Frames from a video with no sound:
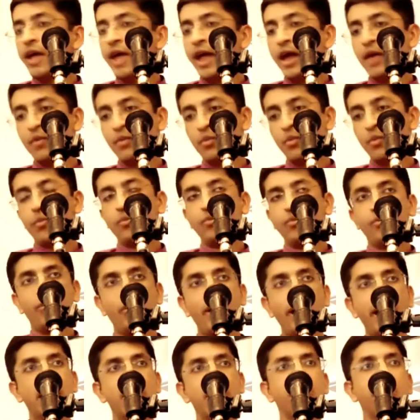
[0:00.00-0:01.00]
And
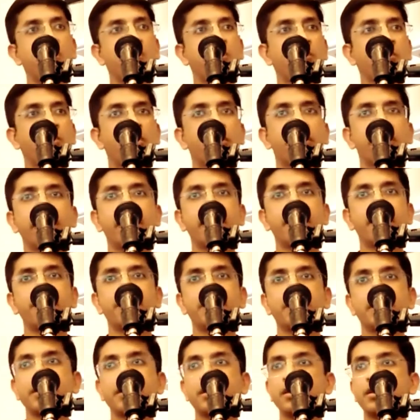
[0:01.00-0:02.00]
while we were
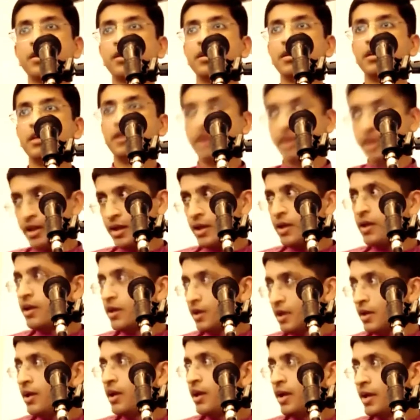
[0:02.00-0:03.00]
walking
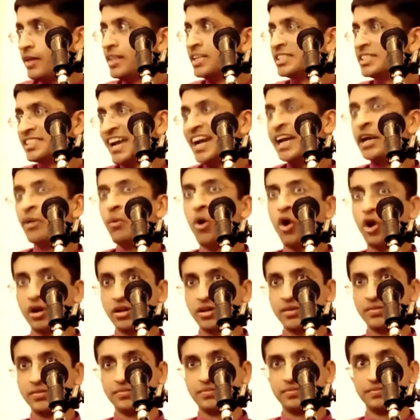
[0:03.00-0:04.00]
in the
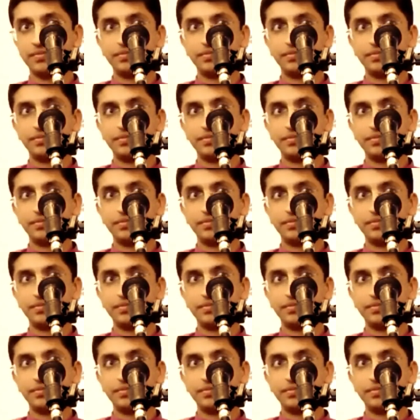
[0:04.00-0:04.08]
sidewalk